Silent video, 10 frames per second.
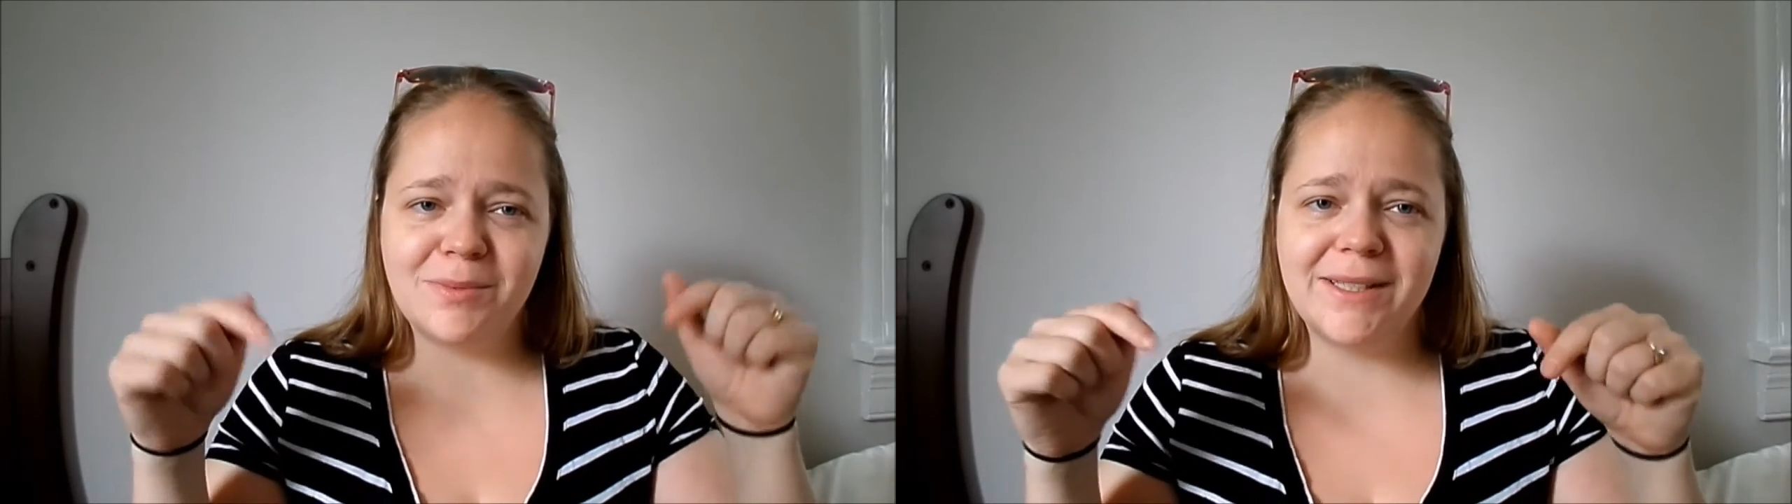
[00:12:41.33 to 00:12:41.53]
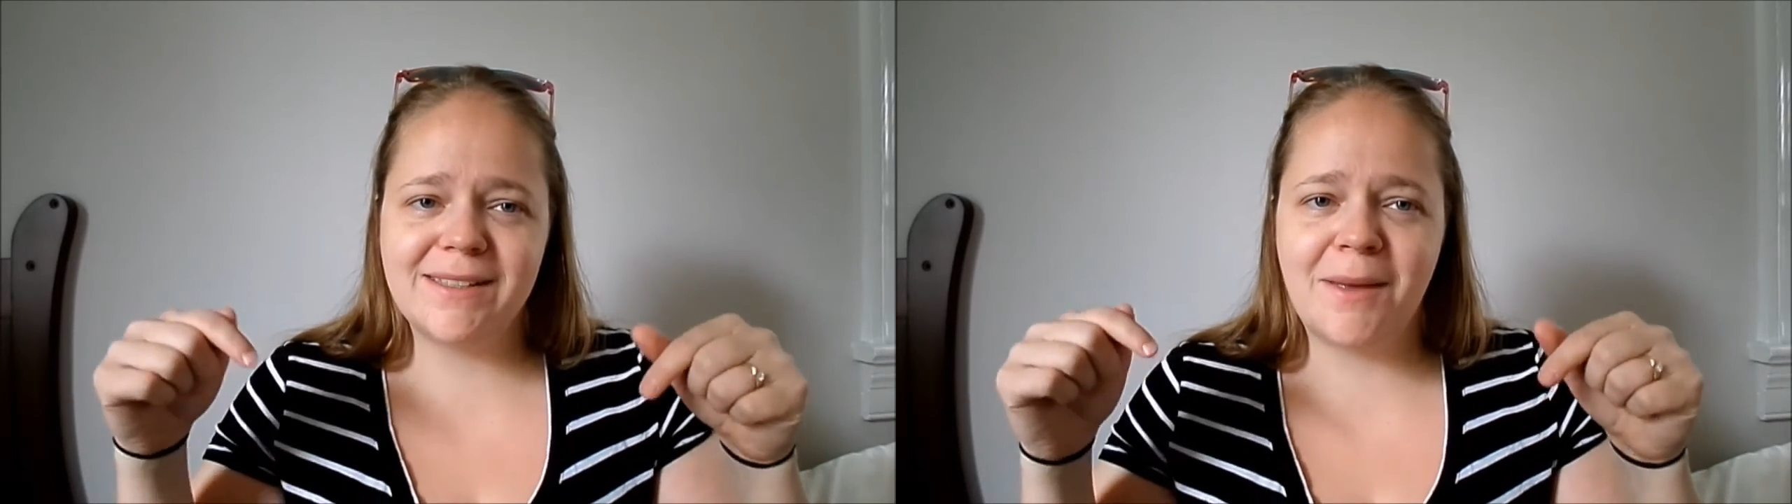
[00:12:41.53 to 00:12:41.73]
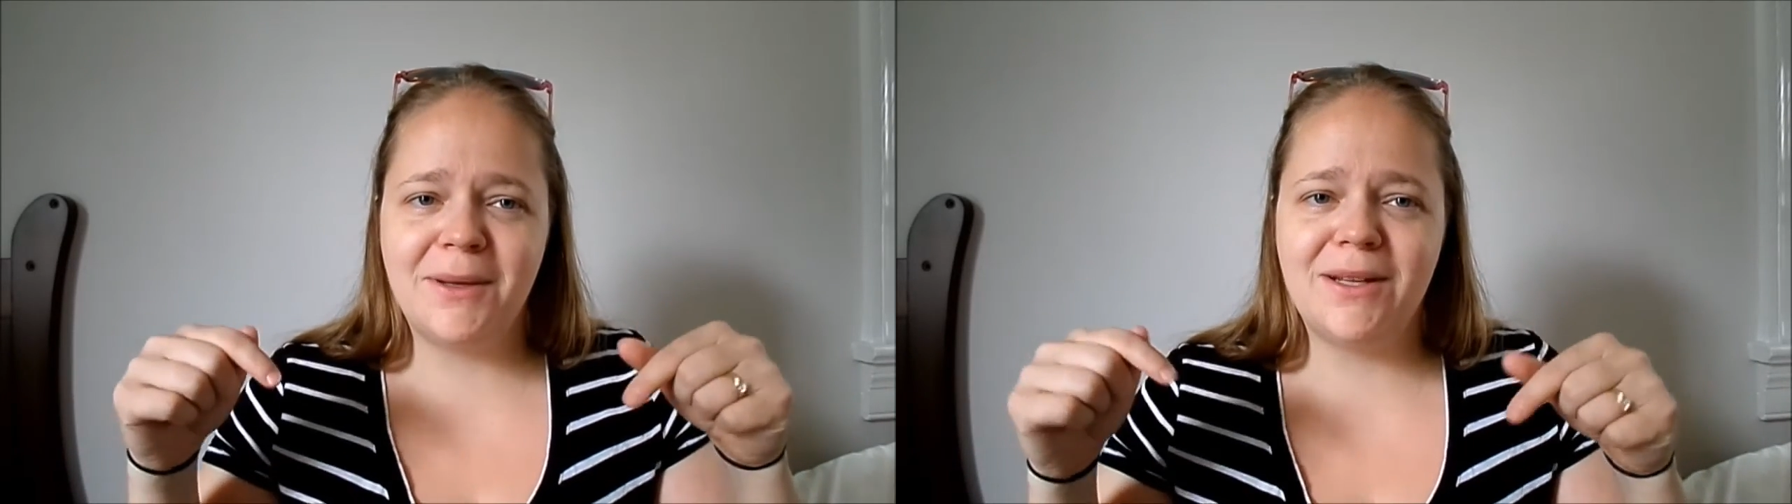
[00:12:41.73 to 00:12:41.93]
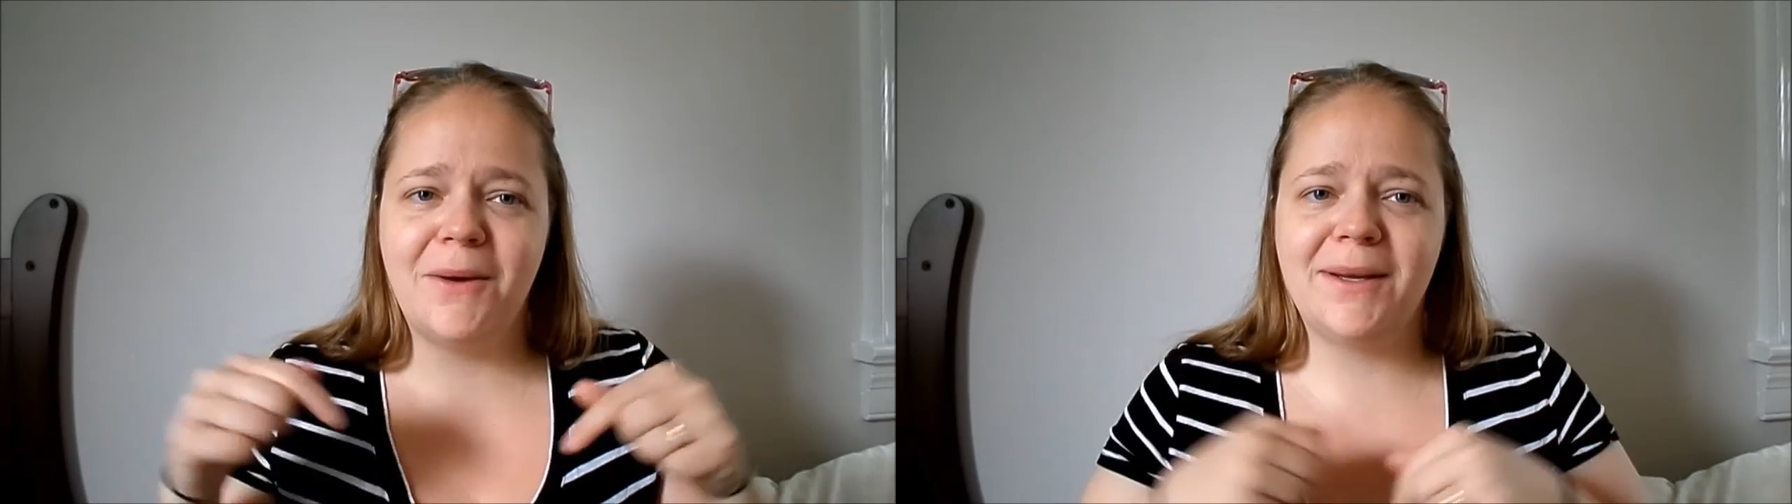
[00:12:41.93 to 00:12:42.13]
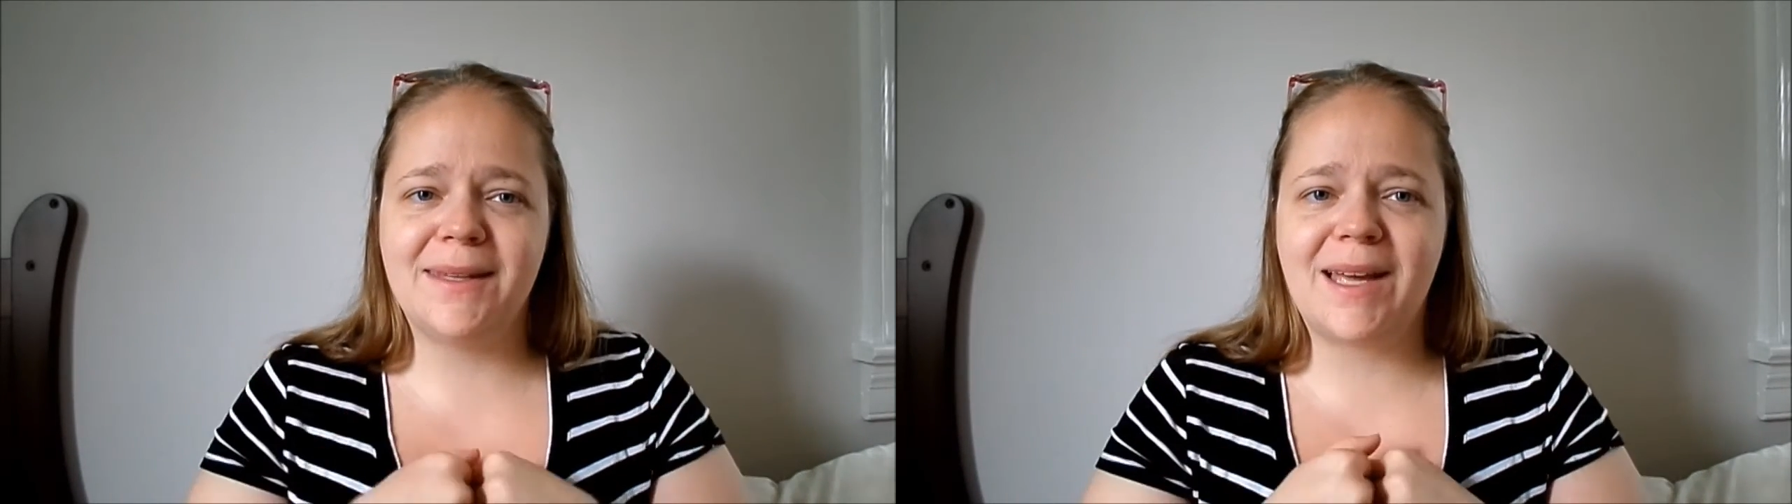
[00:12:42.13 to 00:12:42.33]
please let me
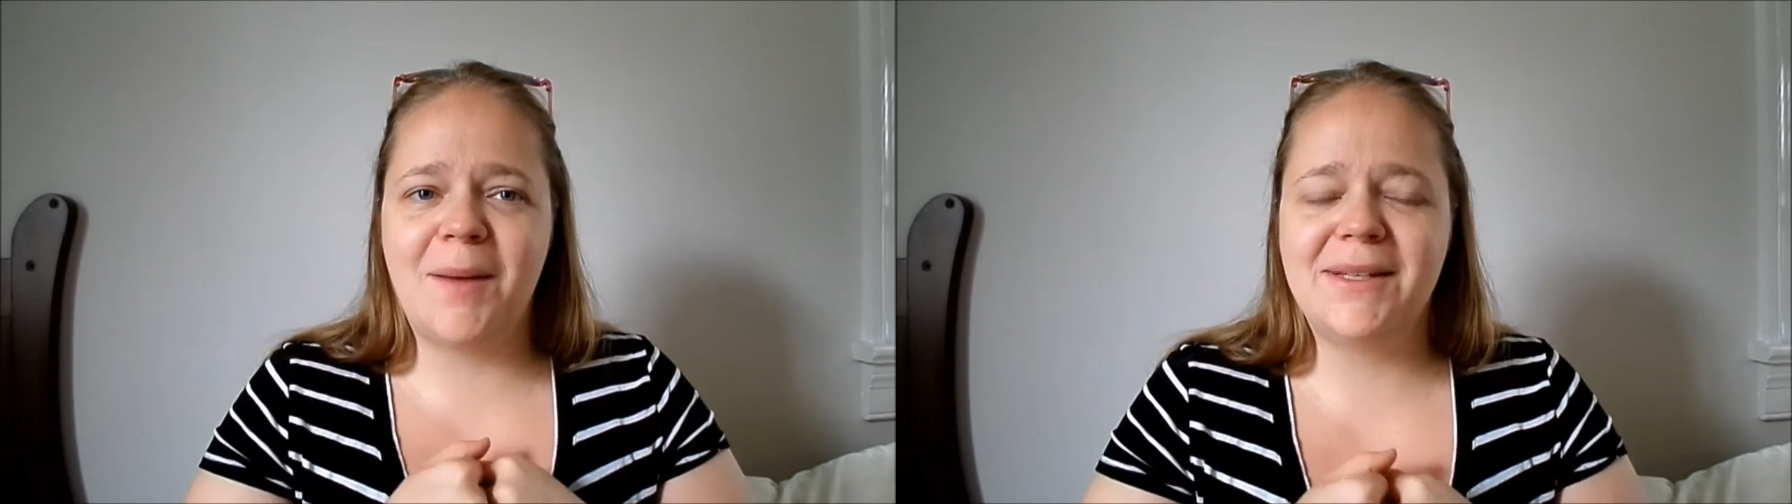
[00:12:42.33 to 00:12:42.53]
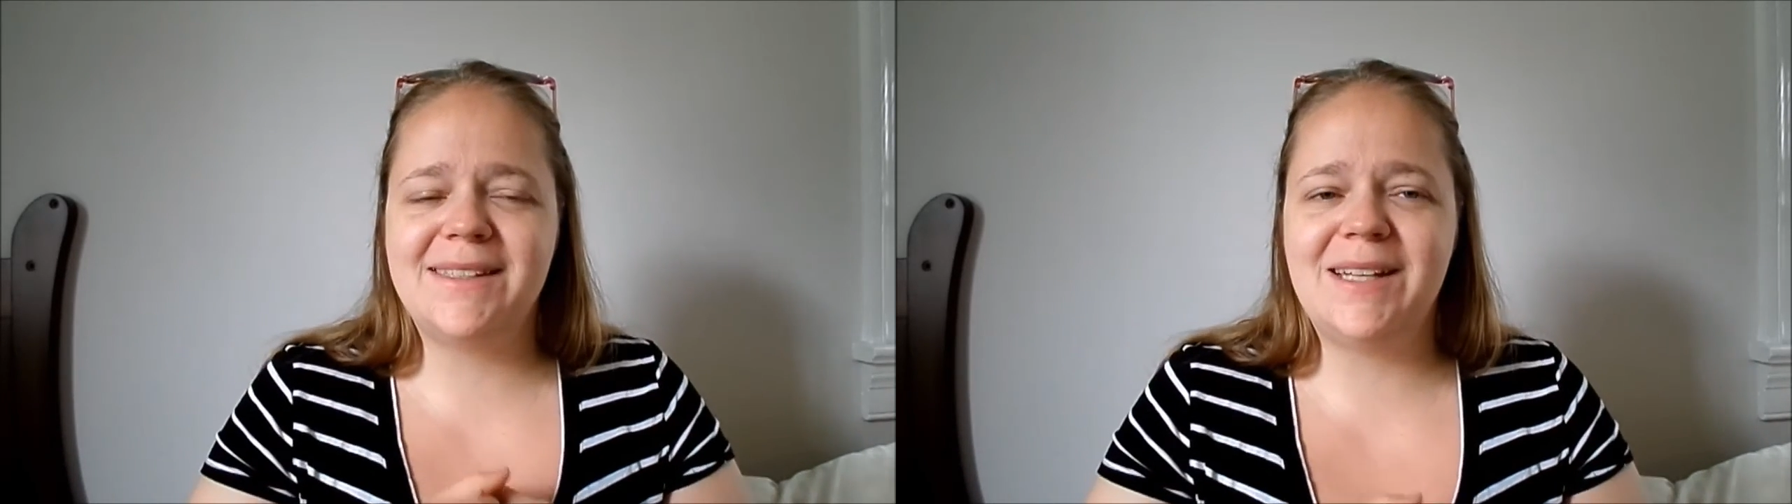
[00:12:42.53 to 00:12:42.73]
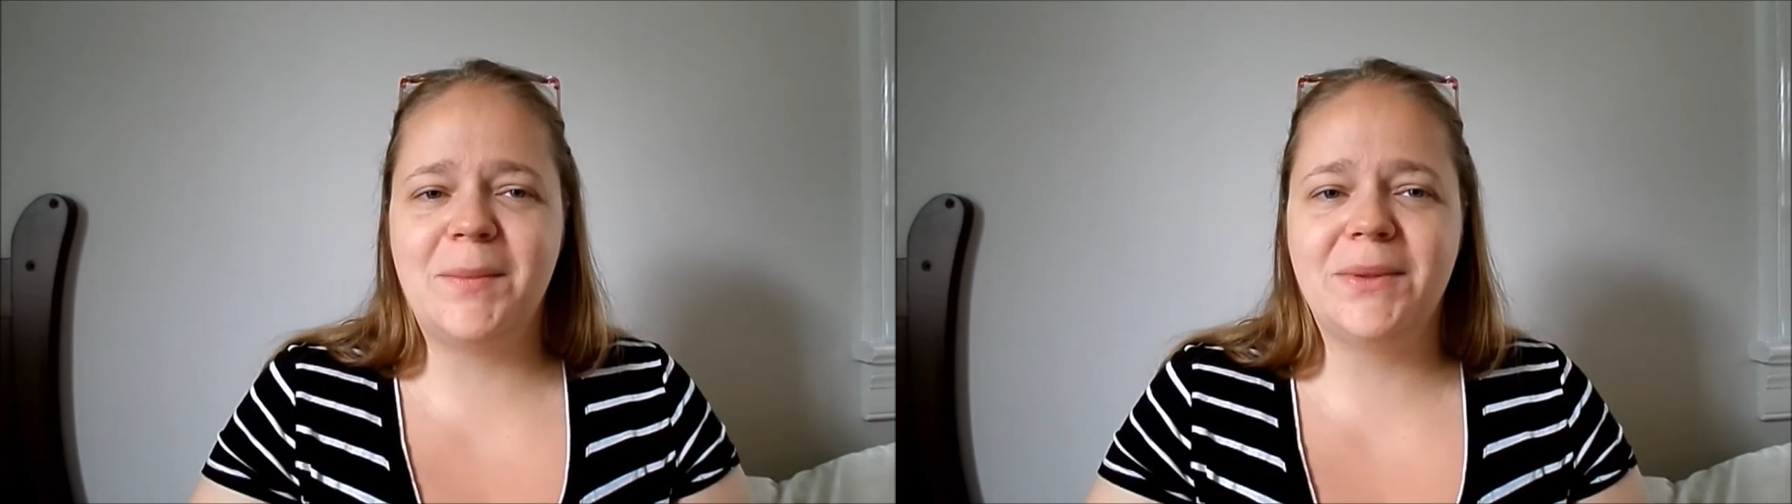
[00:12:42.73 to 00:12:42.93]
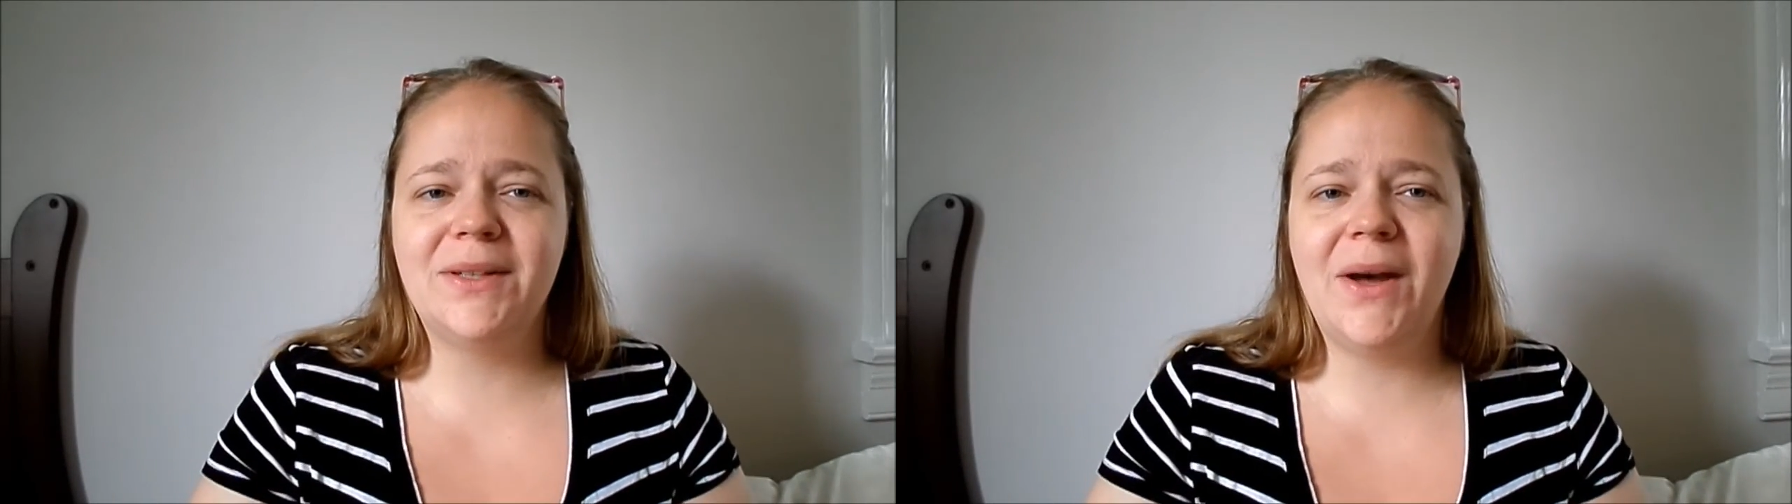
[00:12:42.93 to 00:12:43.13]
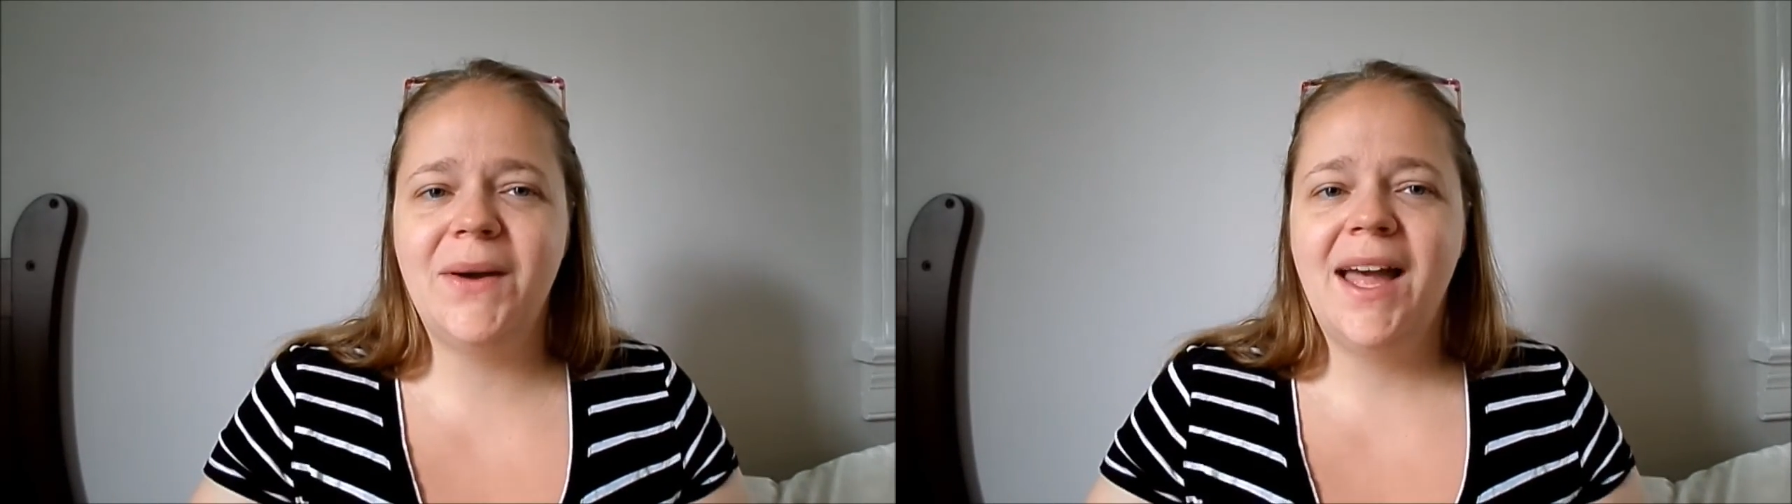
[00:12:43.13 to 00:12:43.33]
know in the comments down
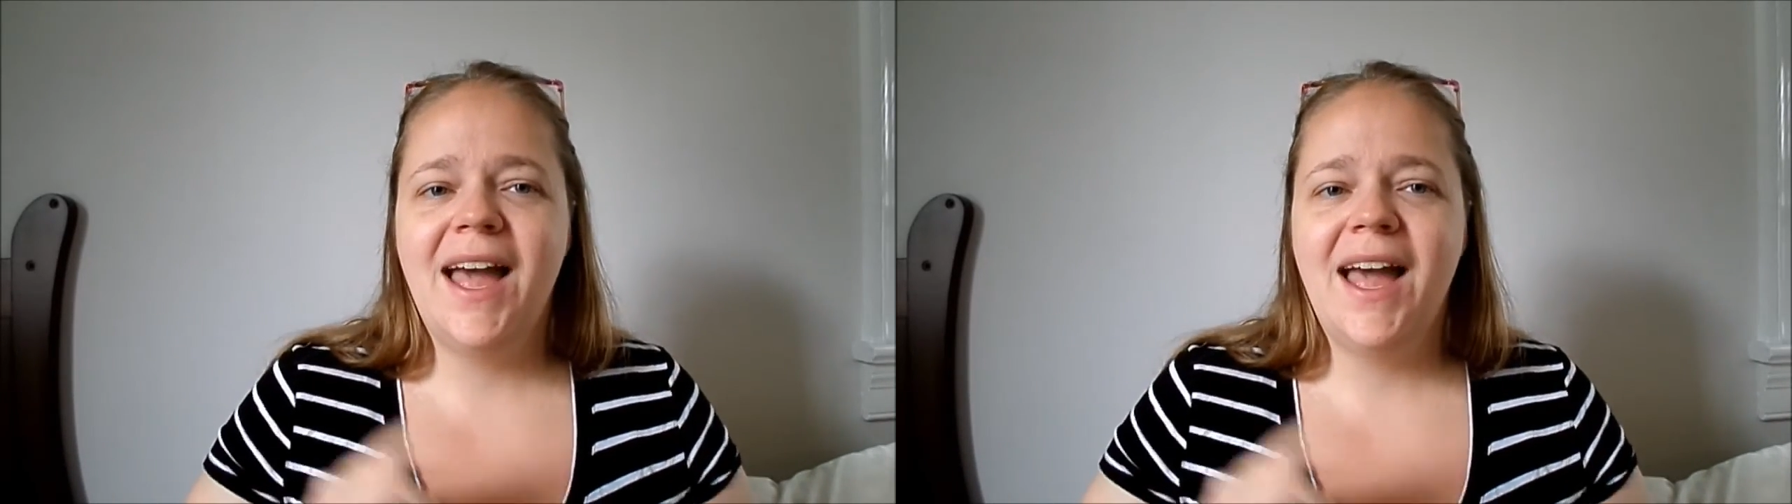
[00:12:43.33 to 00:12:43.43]
below.